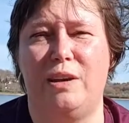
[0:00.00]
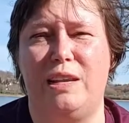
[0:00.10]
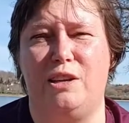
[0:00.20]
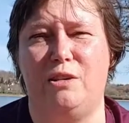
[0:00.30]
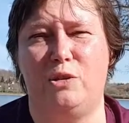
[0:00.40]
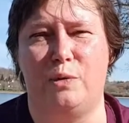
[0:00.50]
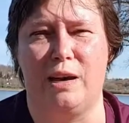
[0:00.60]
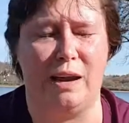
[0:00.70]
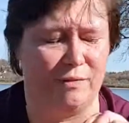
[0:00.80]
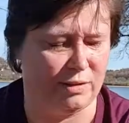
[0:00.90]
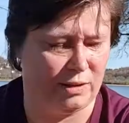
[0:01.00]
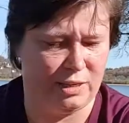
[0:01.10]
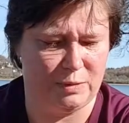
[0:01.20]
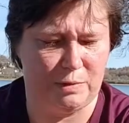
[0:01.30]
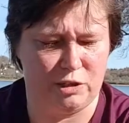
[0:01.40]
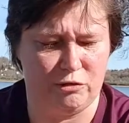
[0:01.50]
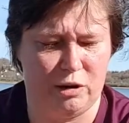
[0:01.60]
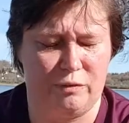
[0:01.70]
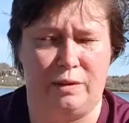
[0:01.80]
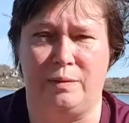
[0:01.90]
fairly new to it. I haven't done this much
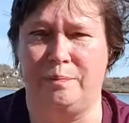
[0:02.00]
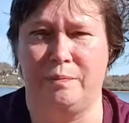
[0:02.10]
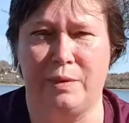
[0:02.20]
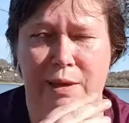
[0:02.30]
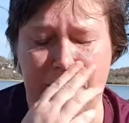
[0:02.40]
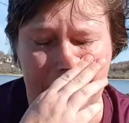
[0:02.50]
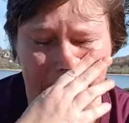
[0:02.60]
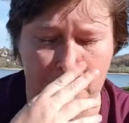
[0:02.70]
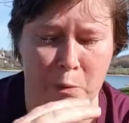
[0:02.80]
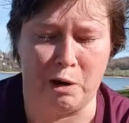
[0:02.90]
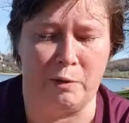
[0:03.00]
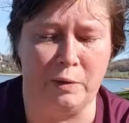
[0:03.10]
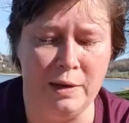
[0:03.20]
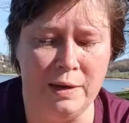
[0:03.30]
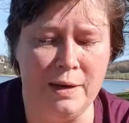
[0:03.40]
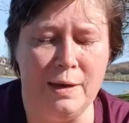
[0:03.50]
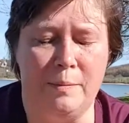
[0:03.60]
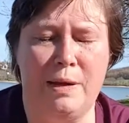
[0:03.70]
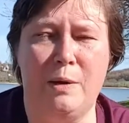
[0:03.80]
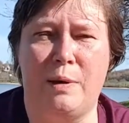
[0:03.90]
driving in a while.
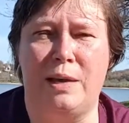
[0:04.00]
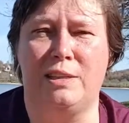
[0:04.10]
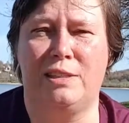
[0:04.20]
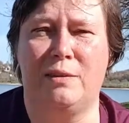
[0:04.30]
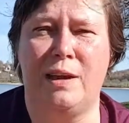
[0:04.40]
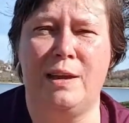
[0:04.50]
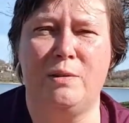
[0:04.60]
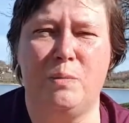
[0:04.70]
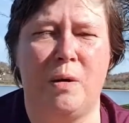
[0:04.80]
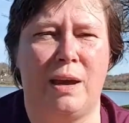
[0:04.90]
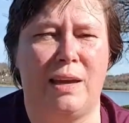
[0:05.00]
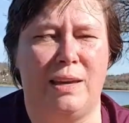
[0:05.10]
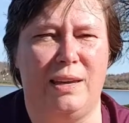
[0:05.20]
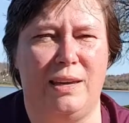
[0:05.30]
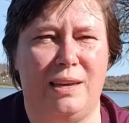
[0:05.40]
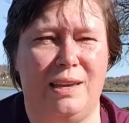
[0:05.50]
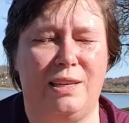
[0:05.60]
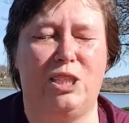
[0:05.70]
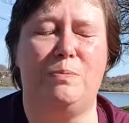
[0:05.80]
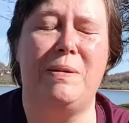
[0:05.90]
But anyway, so that is my
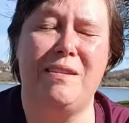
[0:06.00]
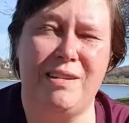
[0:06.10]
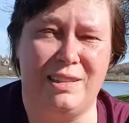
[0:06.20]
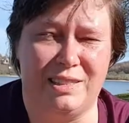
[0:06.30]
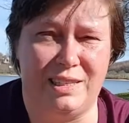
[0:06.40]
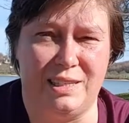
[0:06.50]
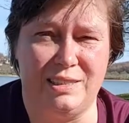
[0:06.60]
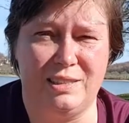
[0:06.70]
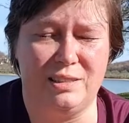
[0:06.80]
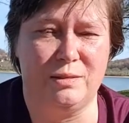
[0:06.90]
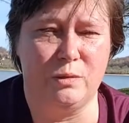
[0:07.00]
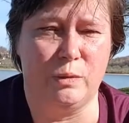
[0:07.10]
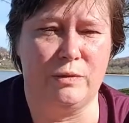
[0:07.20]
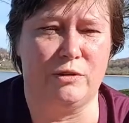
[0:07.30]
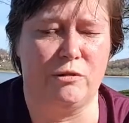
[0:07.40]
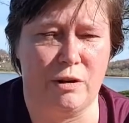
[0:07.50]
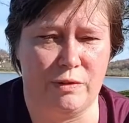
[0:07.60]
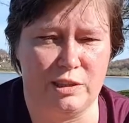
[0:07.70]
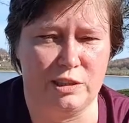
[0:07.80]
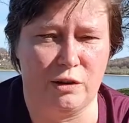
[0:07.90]
experiences with the
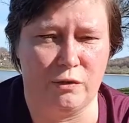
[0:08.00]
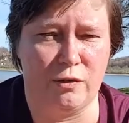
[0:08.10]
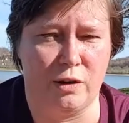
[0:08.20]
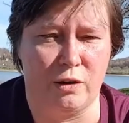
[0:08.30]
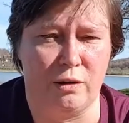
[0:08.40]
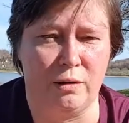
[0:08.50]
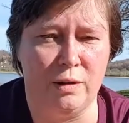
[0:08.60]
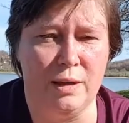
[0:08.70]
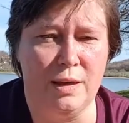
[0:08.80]
driving so far.